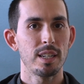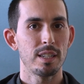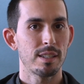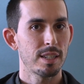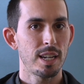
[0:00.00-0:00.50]

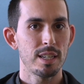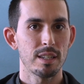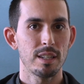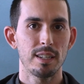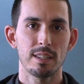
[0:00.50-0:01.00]
it's
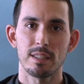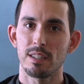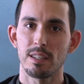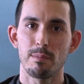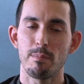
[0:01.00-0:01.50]
tasteless, it
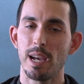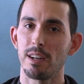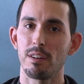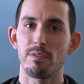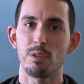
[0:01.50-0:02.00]
doesn't
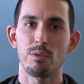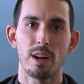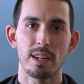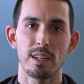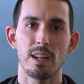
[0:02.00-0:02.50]
matter if you
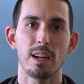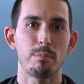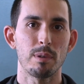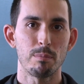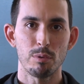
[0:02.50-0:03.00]
grind it
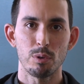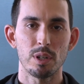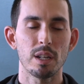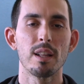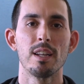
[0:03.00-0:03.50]
up and brew it.